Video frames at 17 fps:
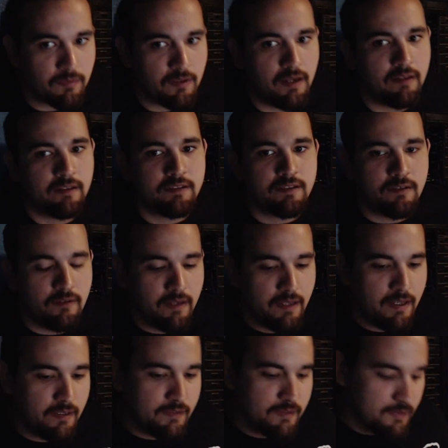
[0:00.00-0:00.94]
Let's go
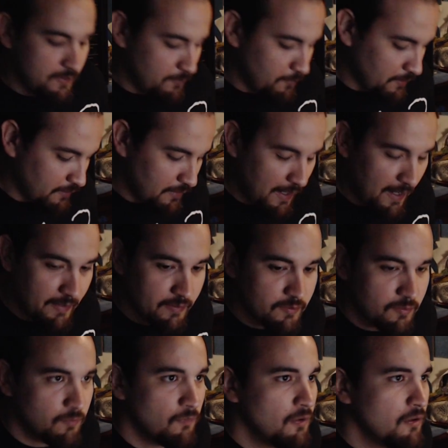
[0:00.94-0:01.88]
ahead and see what that
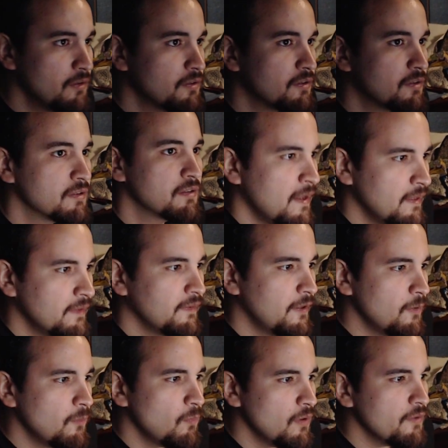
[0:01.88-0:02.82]
is worth.
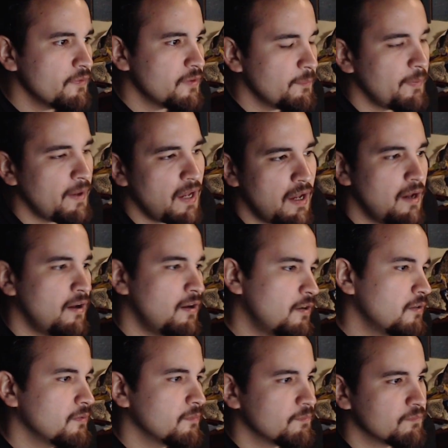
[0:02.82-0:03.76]
They're worth
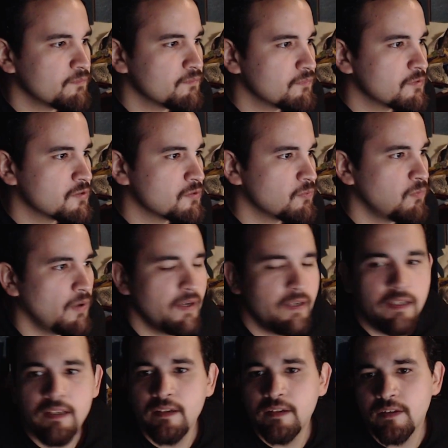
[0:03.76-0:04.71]
about
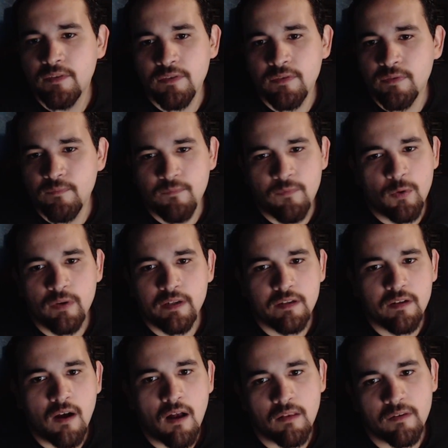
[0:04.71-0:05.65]
$20 to
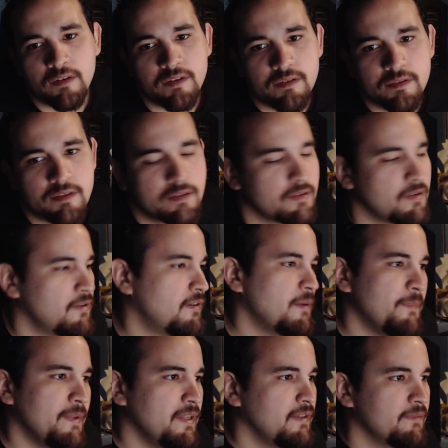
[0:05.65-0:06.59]
$40. So, I
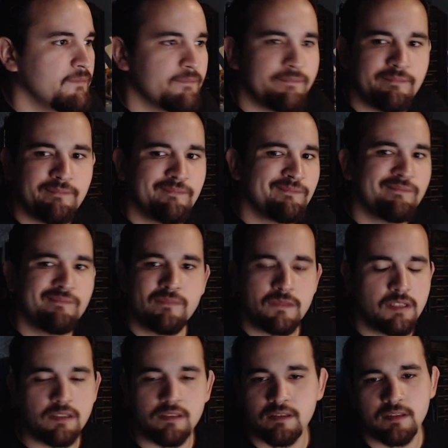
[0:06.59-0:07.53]
mean,
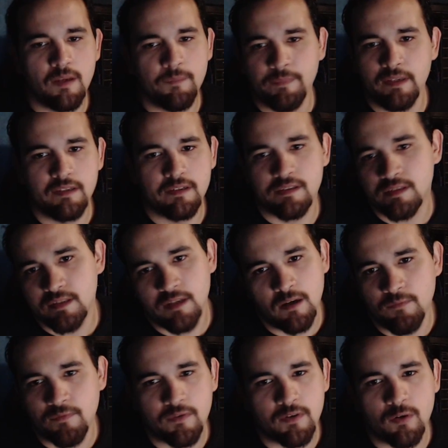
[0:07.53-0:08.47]
just something to sell
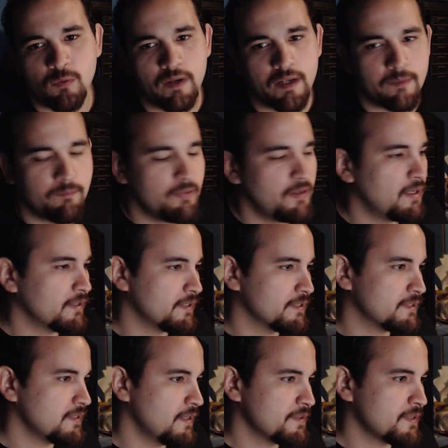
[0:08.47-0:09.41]
for a quick buck.
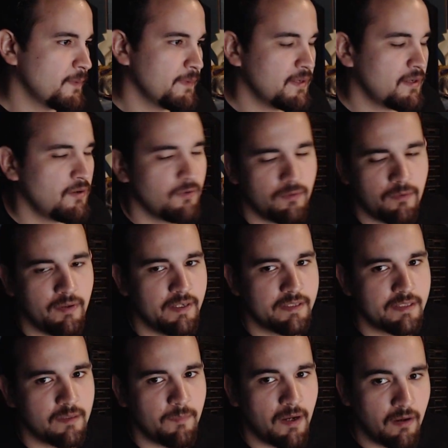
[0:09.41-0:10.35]
It's not something to go
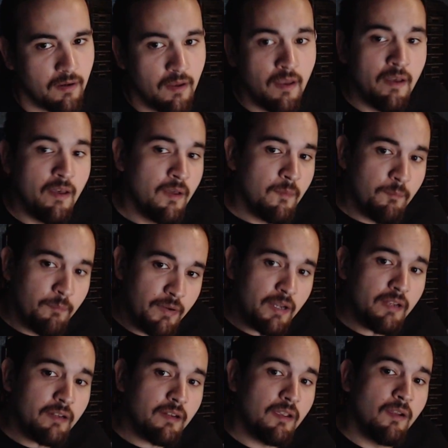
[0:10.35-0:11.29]
crazy about.
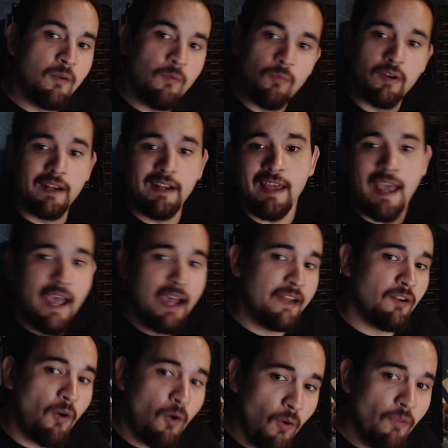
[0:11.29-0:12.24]
But we're going to
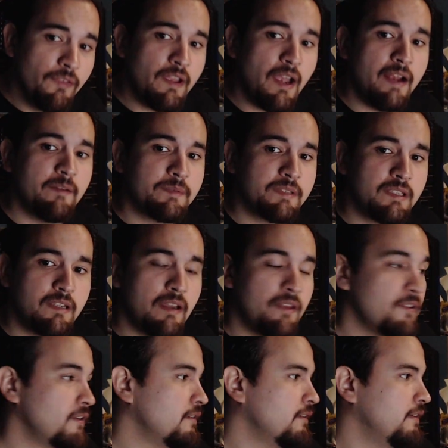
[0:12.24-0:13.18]
add all the items
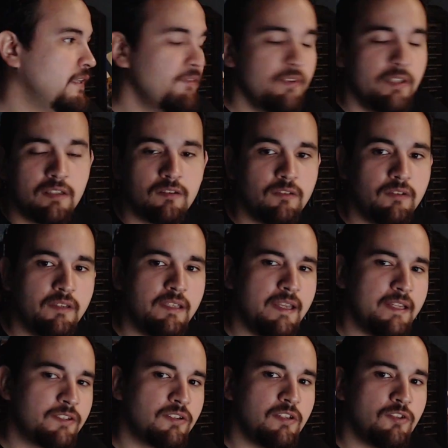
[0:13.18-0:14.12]
together, even including the
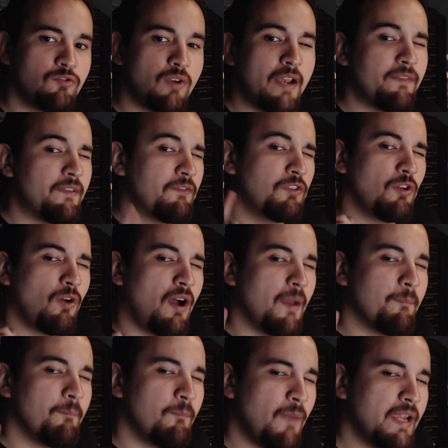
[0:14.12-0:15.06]
HD drive, even though I
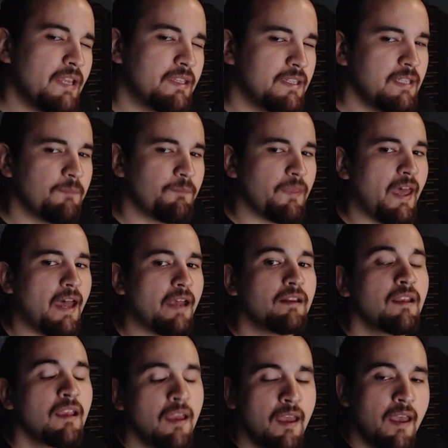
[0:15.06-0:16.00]
might keep that.
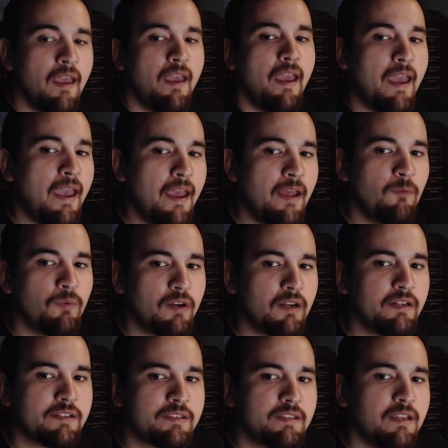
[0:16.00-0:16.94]
And we're
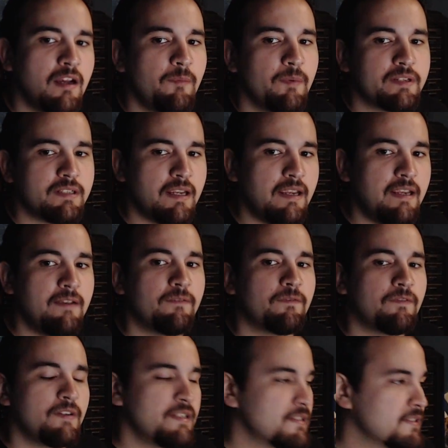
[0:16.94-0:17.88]
going to see how much
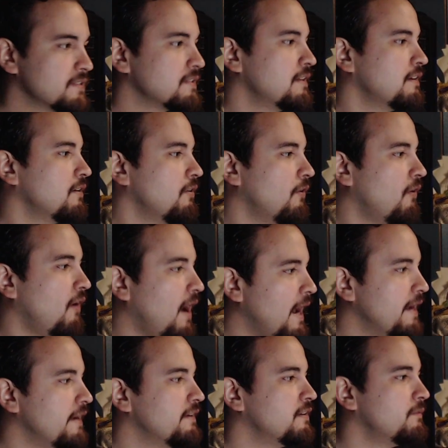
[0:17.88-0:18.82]
every single
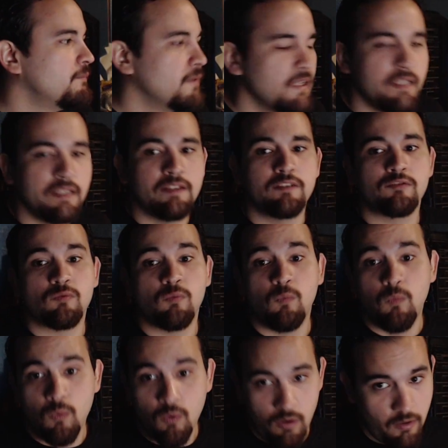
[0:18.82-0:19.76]
item is
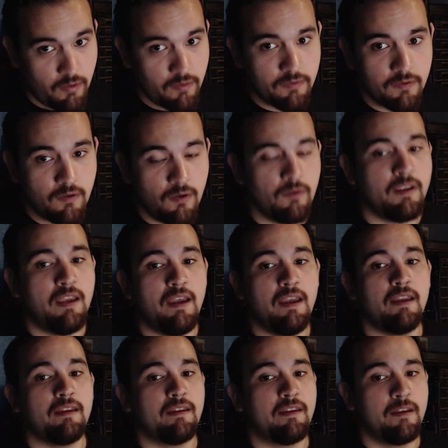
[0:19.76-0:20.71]
worth.
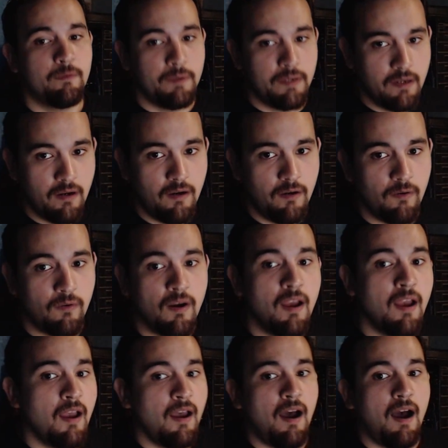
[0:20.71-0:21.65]
Okay, here we go.
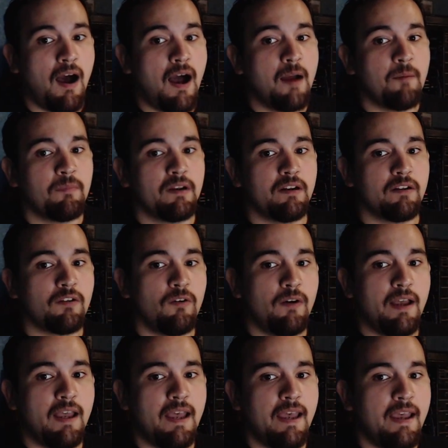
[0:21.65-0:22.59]
I'm going to go
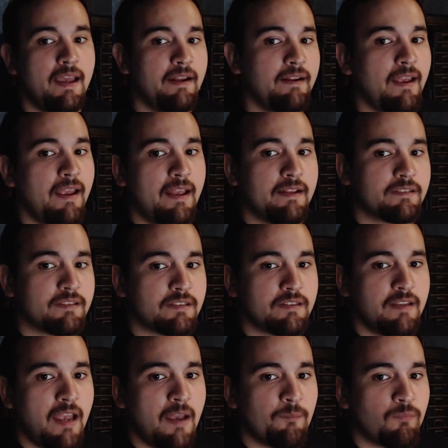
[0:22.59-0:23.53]
ahead and
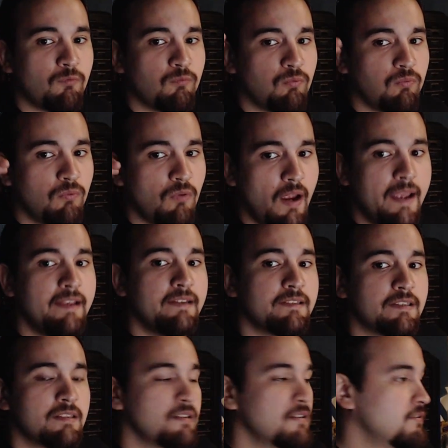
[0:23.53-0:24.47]
snap right
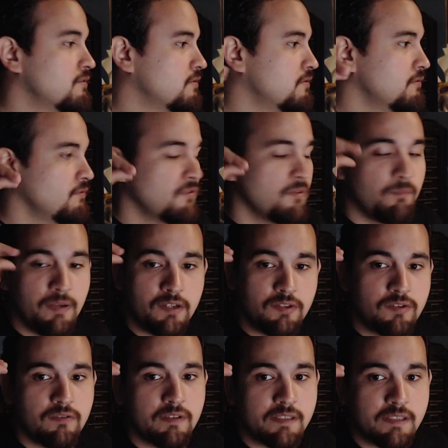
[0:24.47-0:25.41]
to the
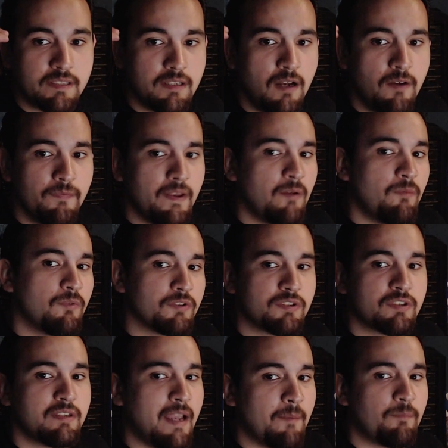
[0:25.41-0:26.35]
picture itself, and we'll
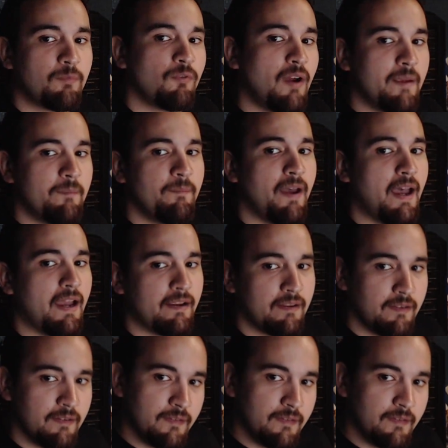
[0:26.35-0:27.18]
snap right back.